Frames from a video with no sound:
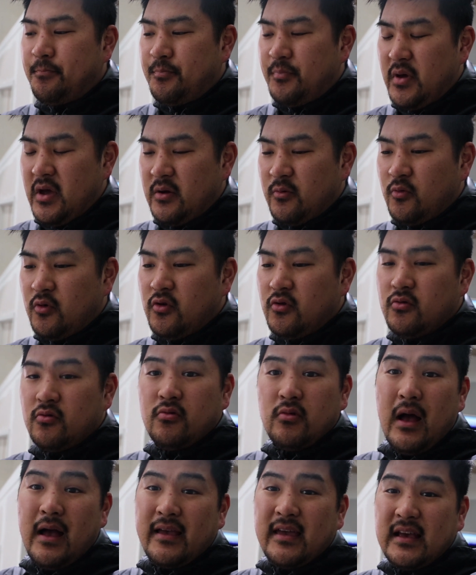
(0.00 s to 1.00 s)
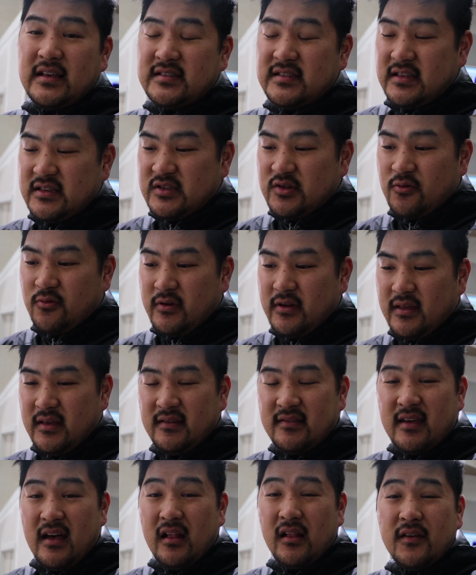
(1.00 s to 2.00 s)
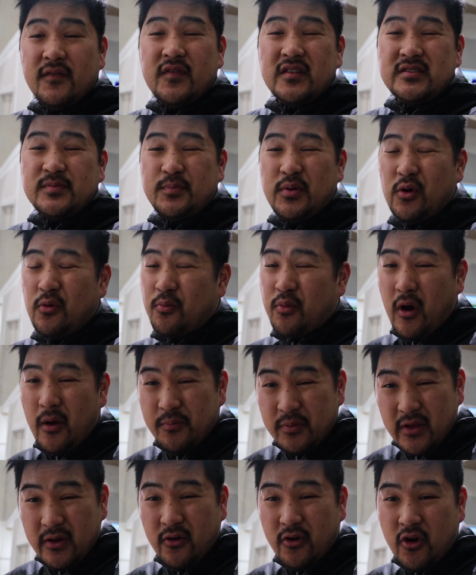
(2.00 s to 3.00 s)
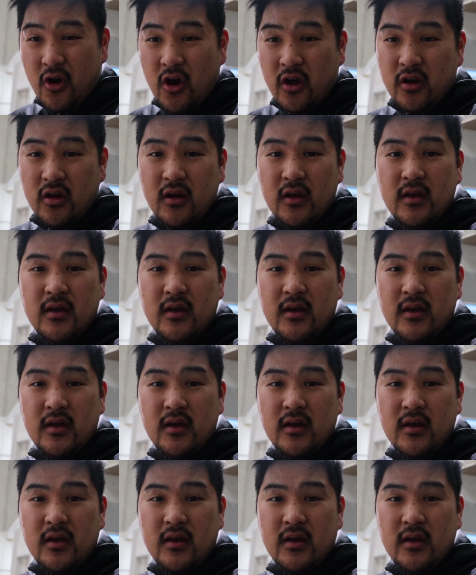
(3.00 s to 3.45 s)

But I guess this will really tell if it's built properly or not.